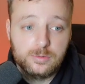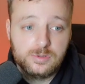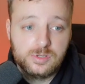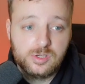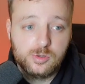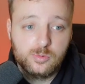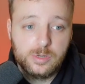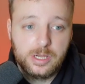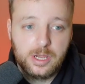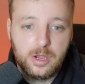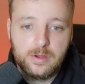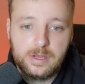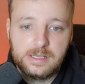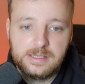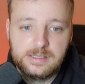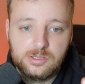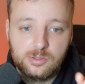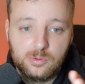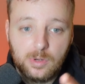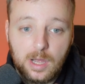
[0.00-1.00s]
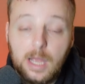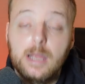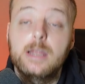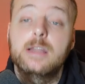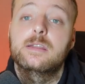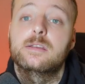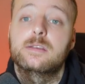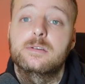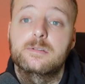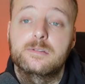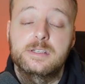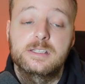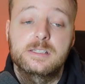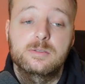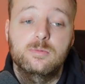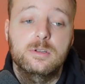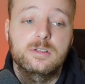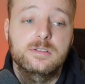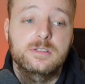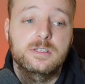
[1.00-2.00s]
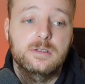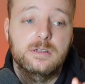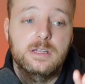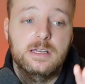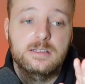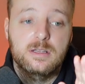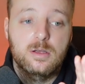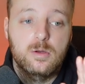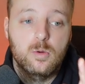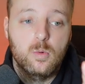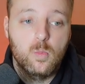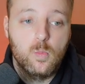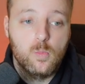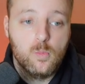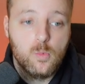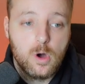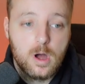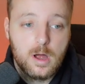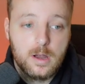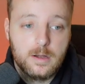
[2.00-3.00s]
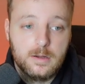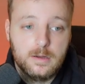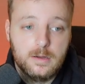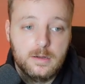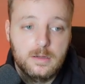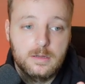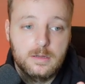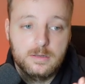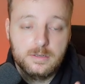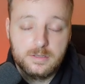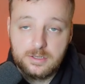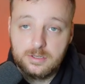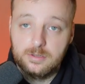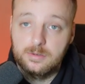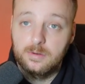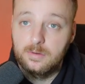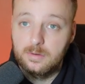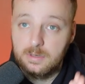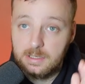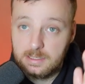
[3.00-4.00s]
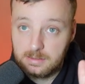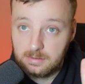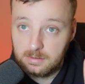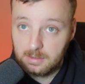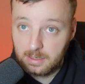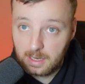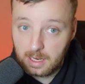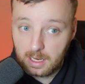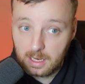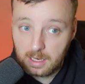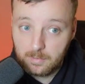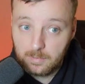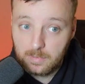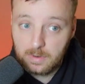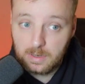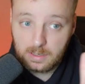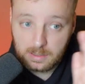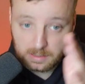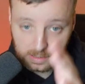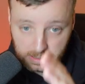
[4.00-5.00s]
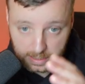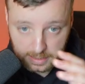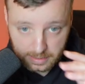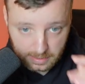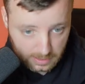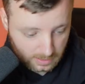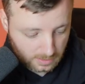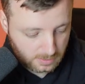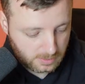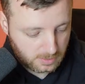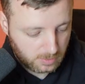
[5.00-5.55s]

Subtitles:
So we're going to ID on this one. So that's 1, 2. That's the name and the ID.